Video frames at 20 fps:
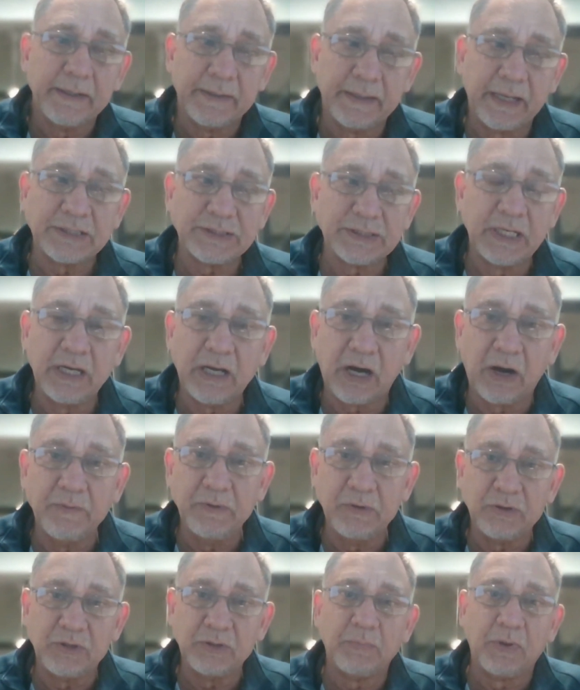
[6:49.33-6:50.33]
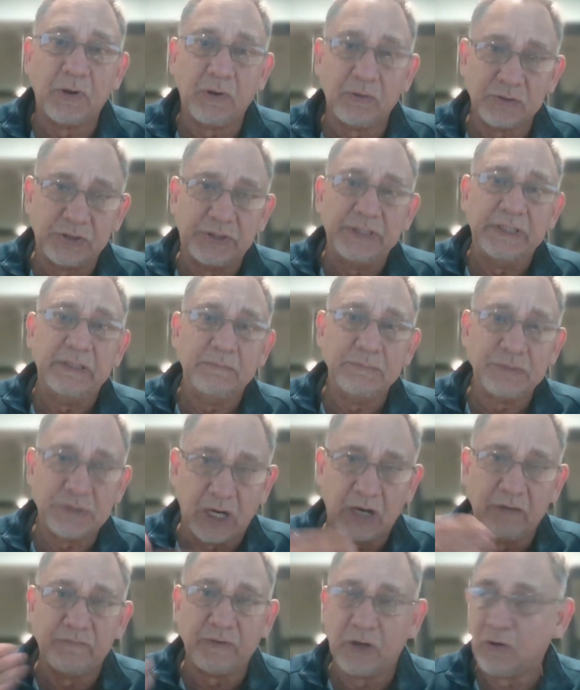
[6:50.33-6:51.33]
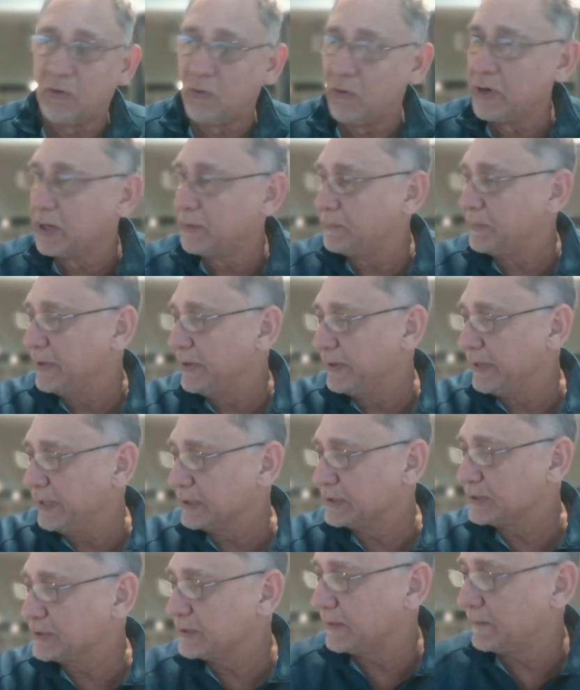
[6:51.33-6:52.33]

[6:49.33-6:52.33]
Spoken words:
does allow you to build teams over longer periods.